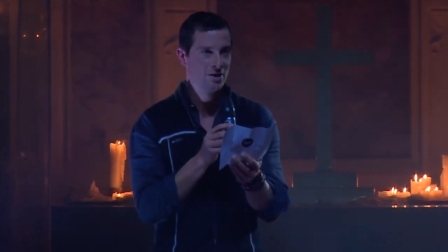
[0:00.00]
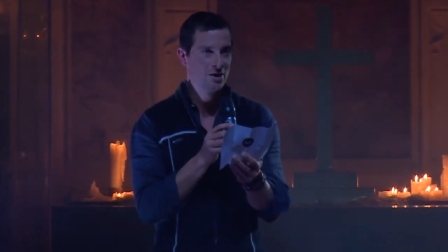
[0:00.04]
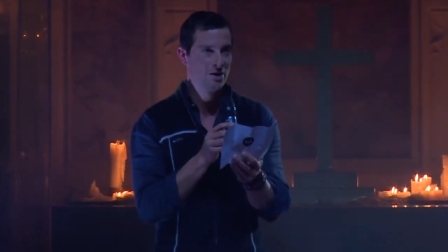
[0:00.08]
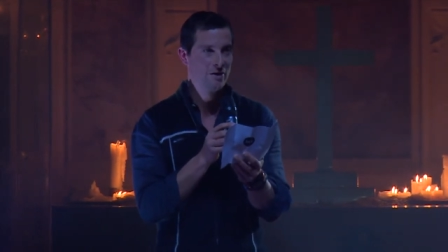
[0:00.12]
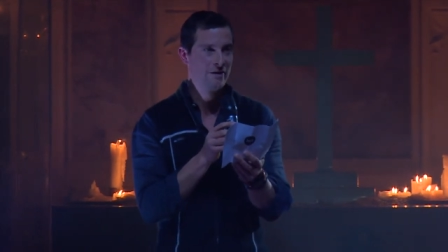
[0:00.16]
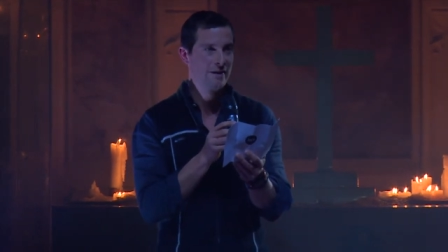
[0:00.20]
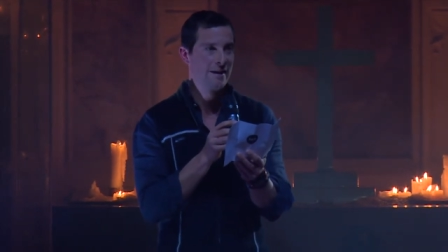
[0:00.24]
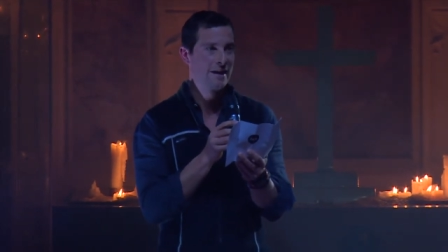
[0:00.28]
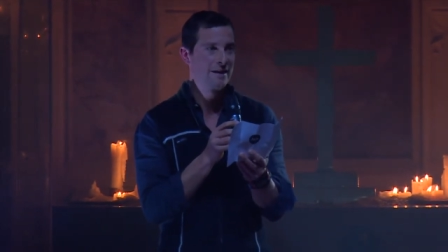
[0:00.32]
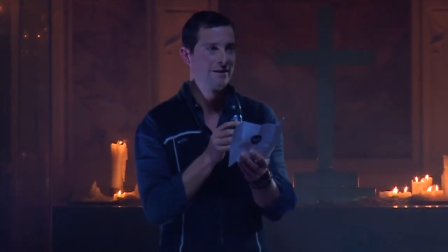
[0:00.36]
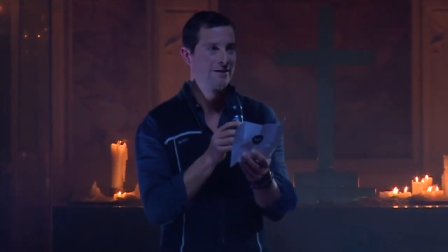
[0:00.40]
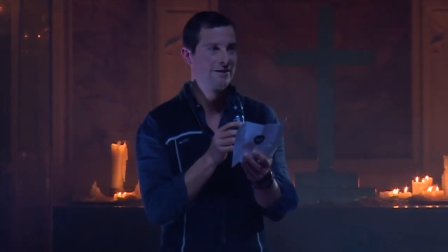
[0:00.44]

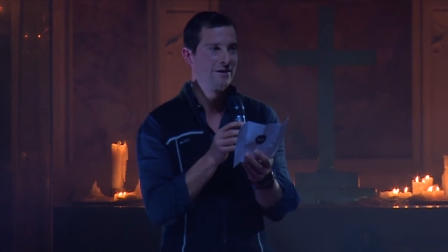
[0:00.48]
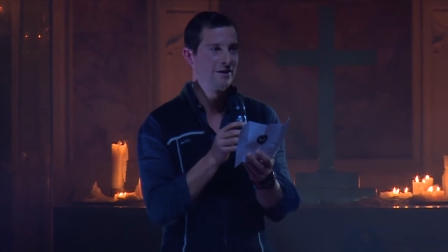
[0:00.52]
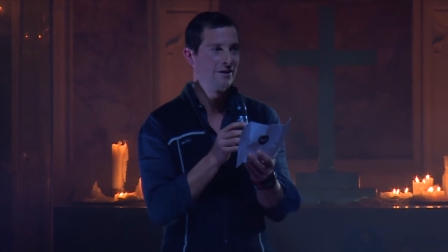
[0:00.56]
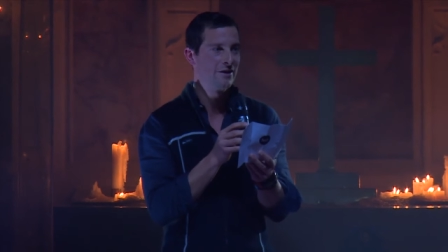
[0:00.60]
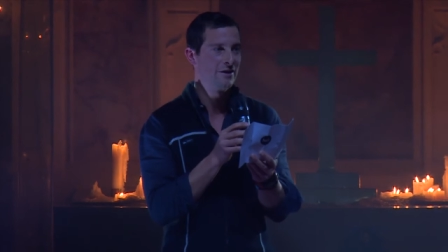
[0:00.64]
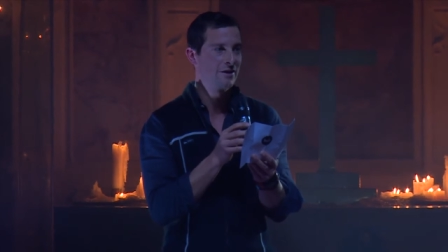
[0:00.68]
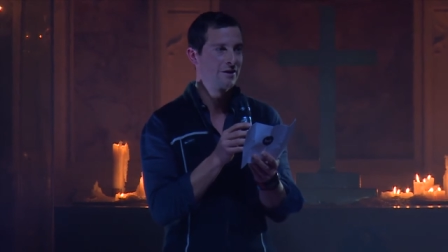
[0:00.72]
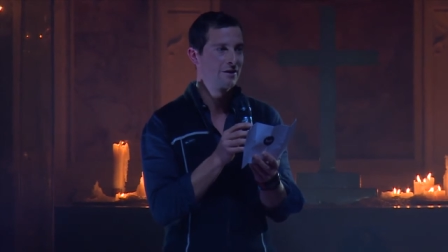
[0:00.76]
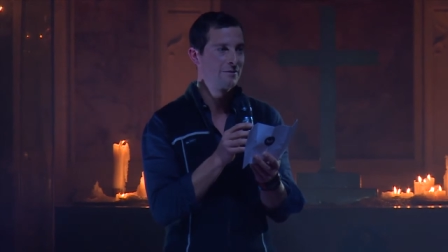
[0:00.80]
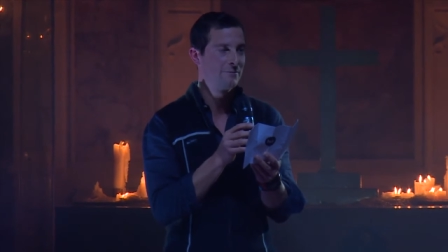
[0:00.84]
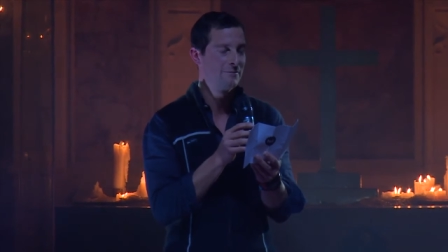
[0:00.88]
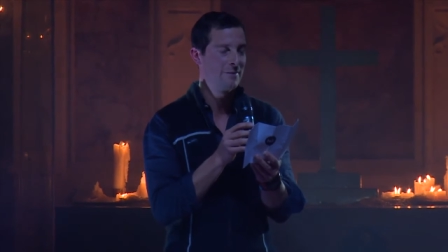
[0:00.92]
on that
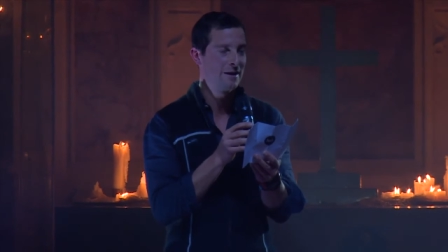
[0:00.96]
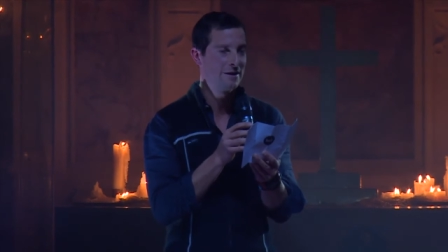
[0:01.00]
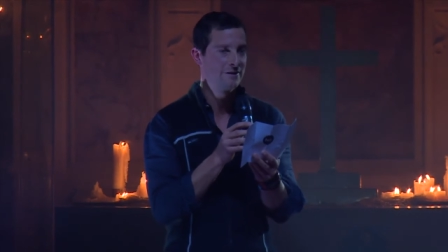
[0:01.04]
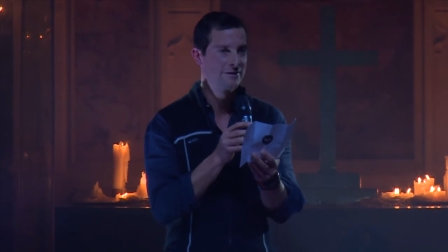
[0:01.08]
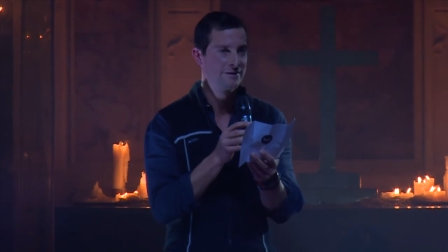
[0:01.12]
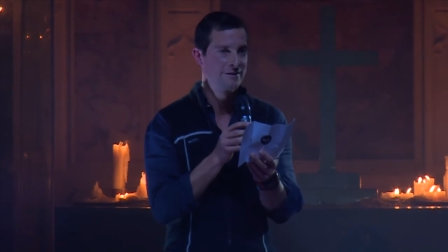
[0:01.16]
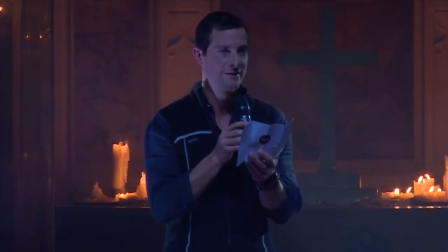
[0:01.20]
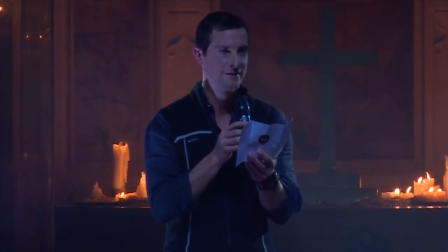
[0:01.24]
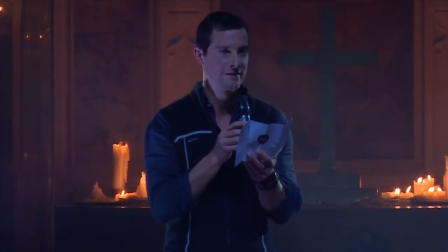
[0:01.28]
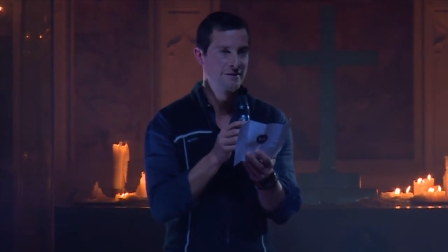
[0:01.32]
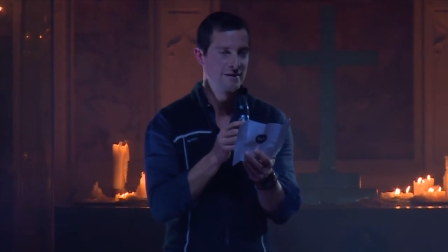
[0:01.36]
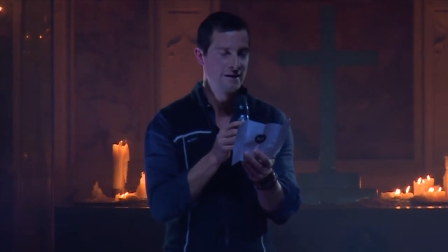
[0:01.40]
dark
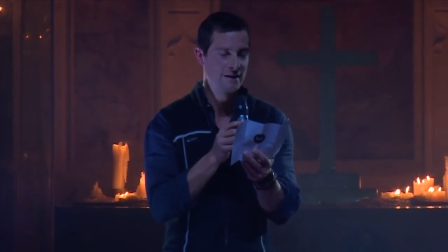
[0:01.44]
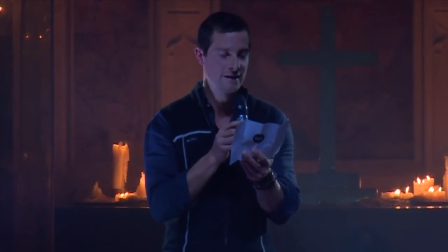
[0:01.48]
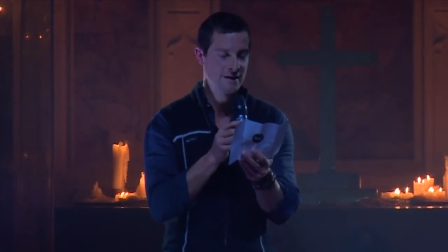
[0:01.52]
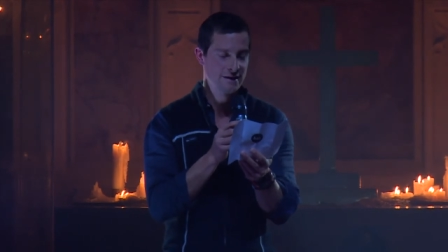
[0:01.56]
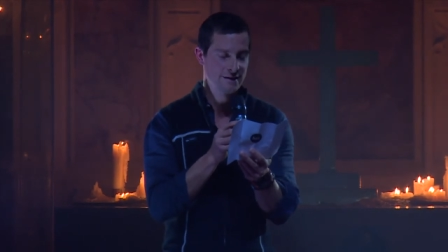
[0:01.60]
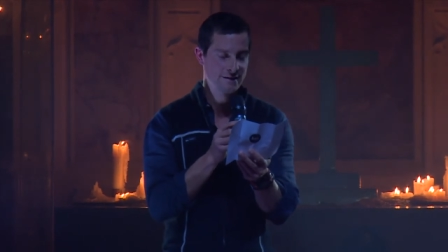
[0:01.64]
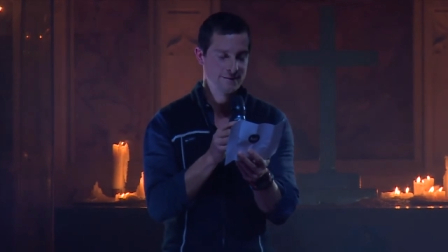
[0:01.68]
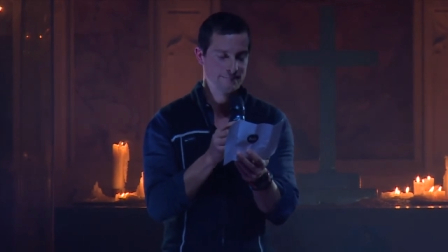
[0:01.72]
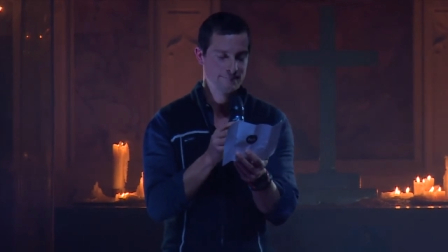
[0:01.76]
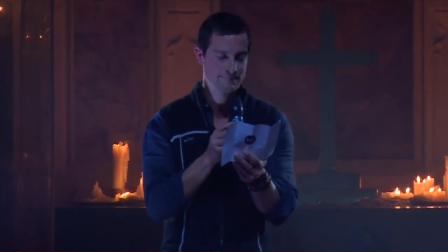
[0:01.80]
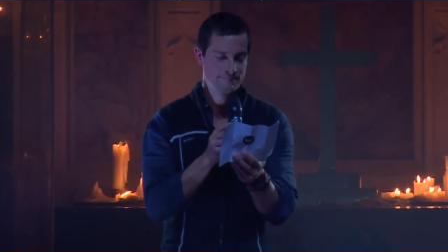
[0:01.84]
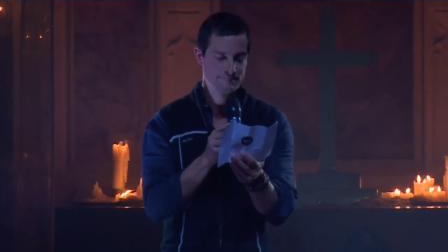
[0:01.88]

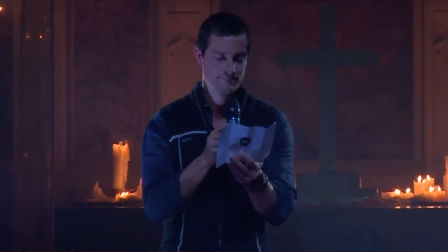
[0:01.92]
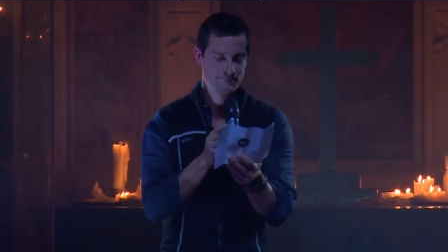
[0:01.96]
mountainside,